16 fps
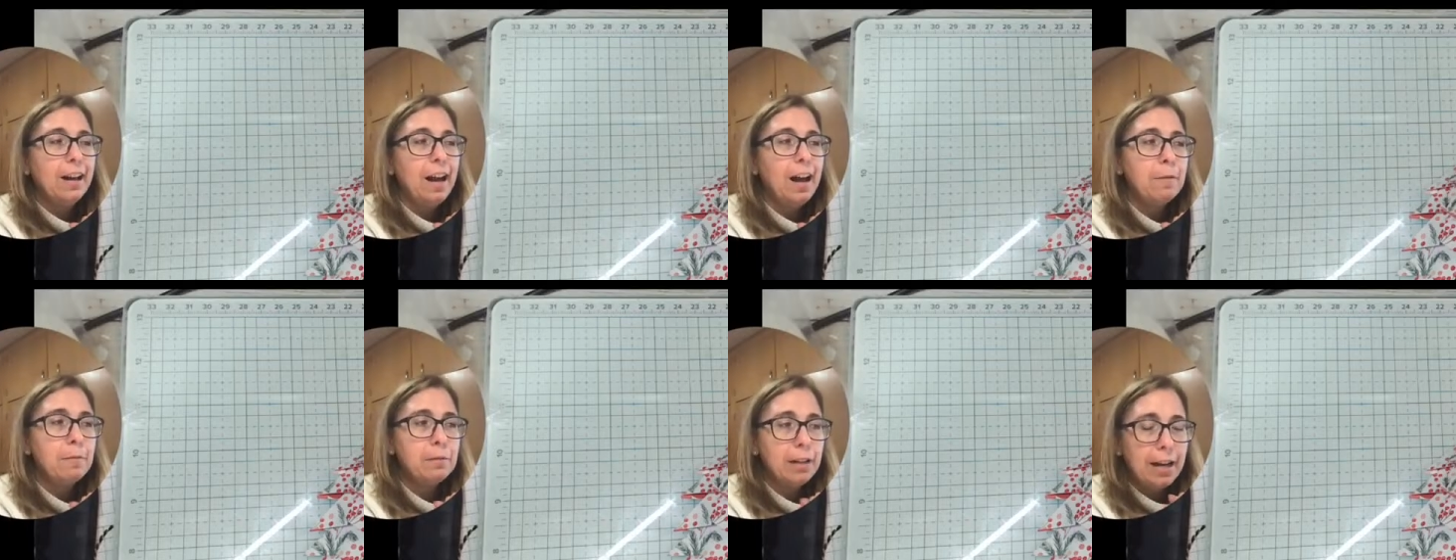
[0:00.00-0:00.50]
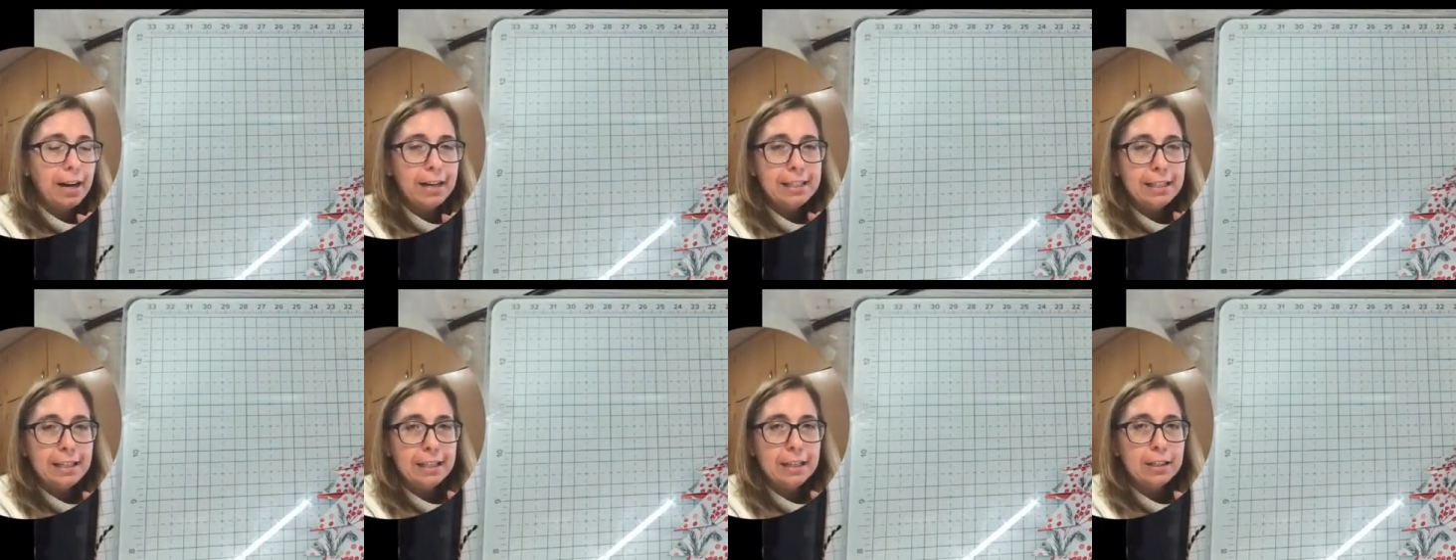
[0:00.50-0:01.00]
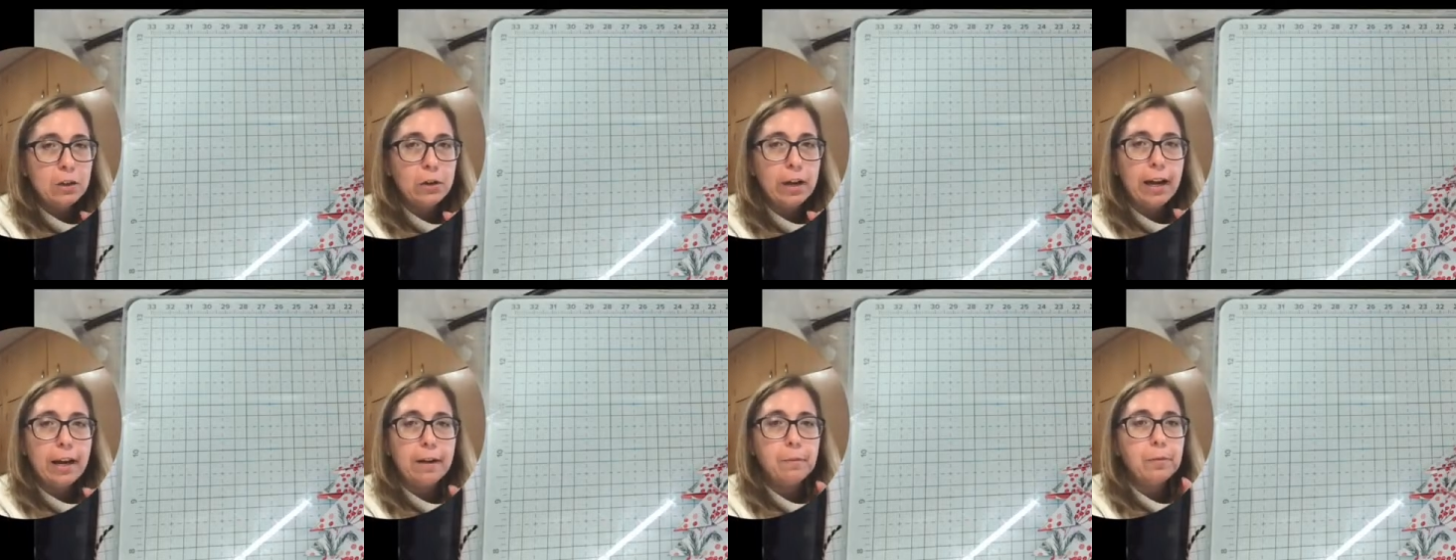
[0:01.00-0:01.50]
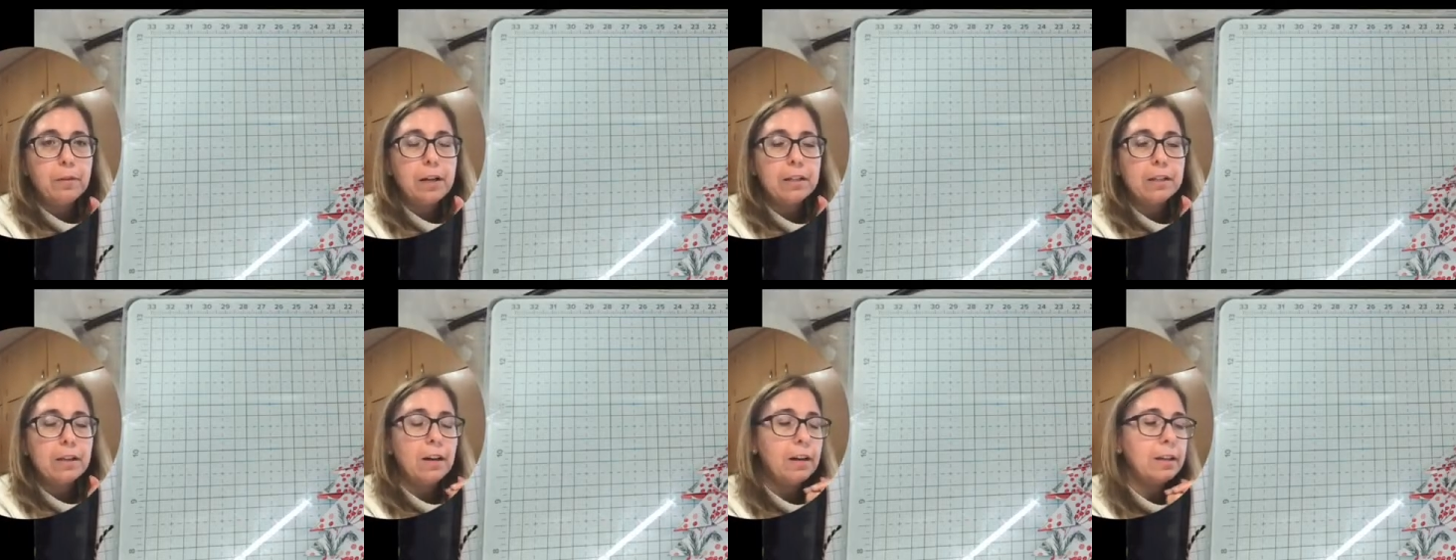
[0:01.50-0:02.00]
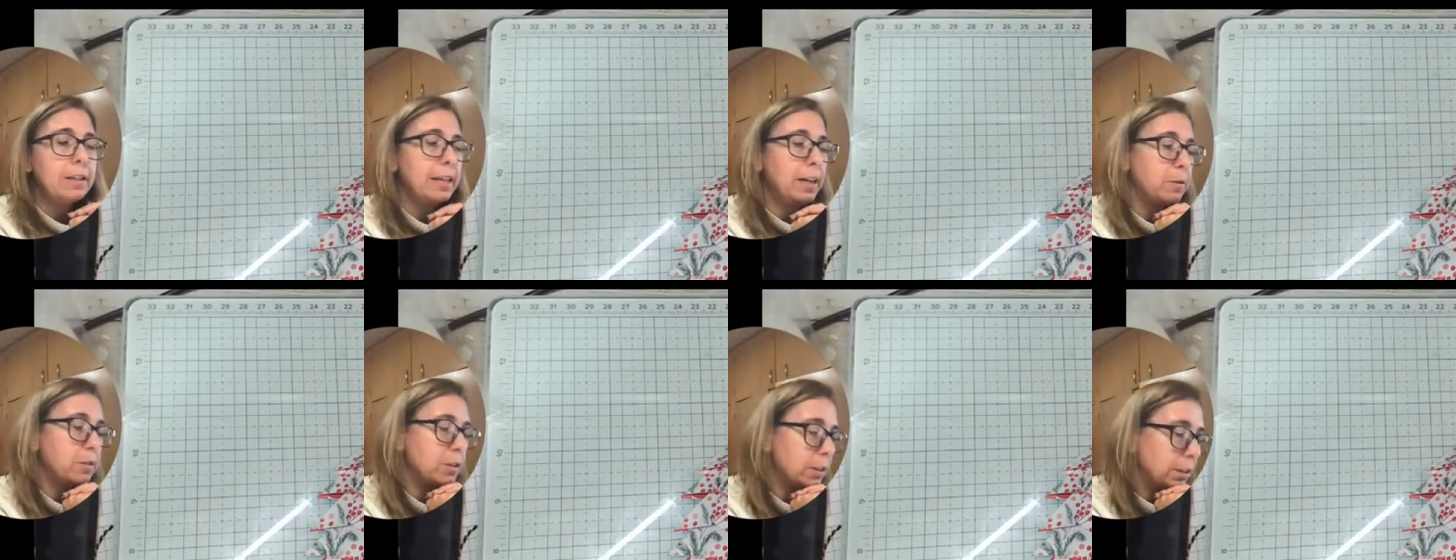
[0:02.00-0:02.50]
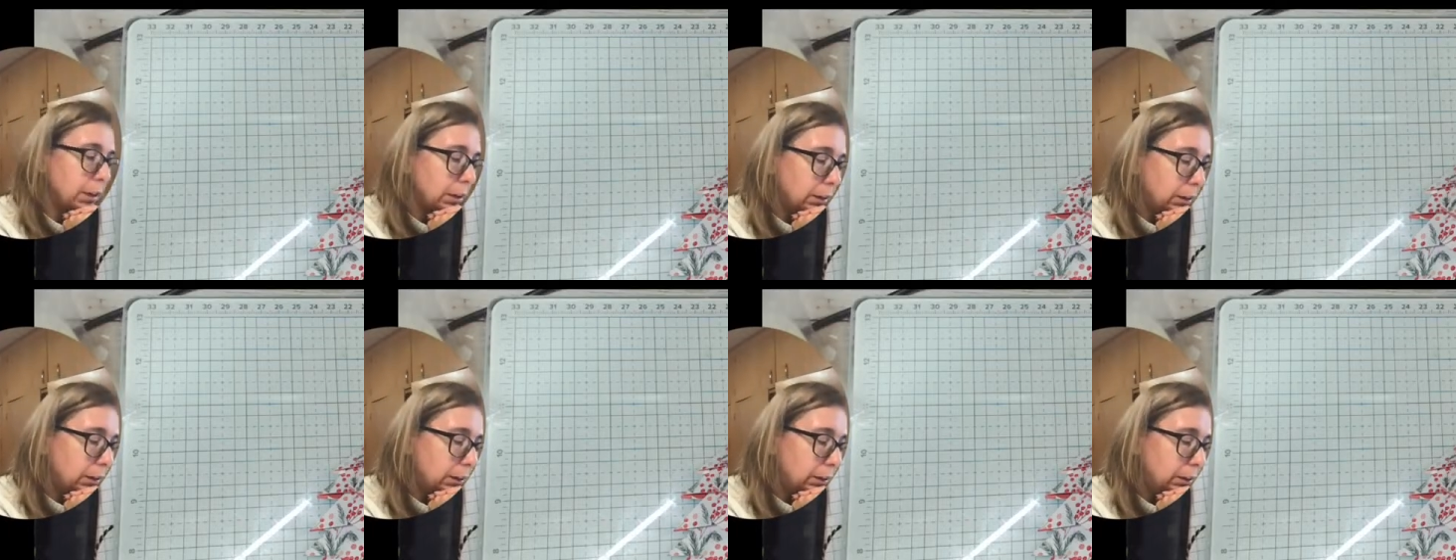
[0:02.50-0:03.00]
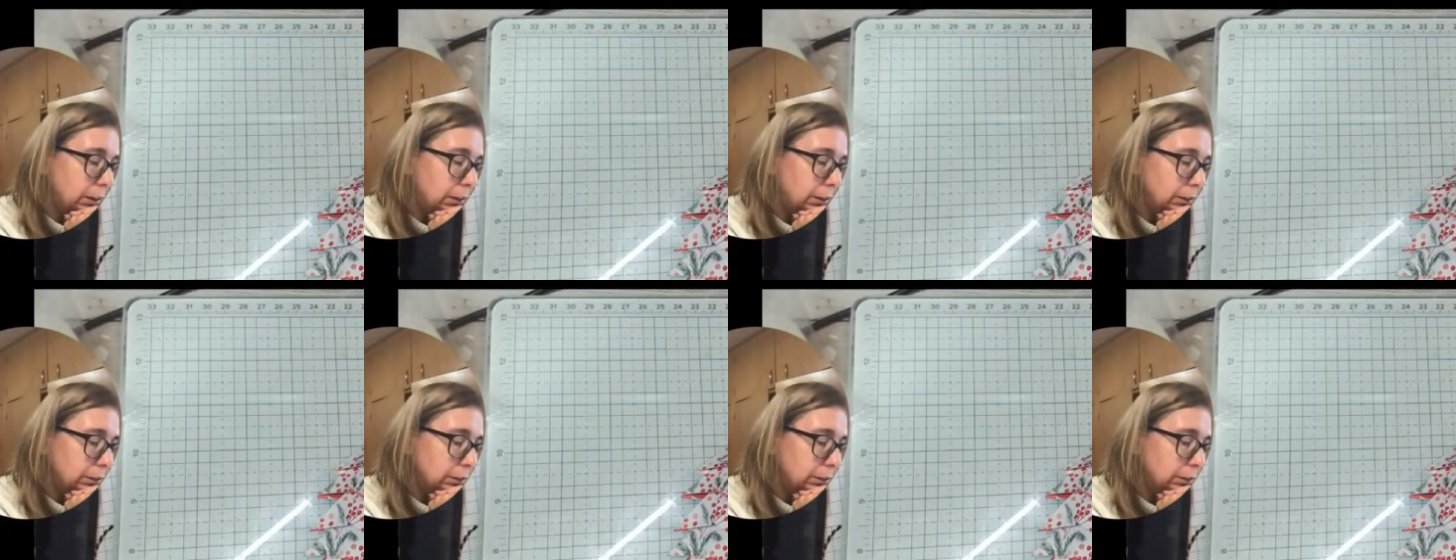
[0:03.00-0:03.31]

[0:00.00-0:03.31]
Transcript: I'm glad I did this. Okay. Because honestly, I was just like, oh,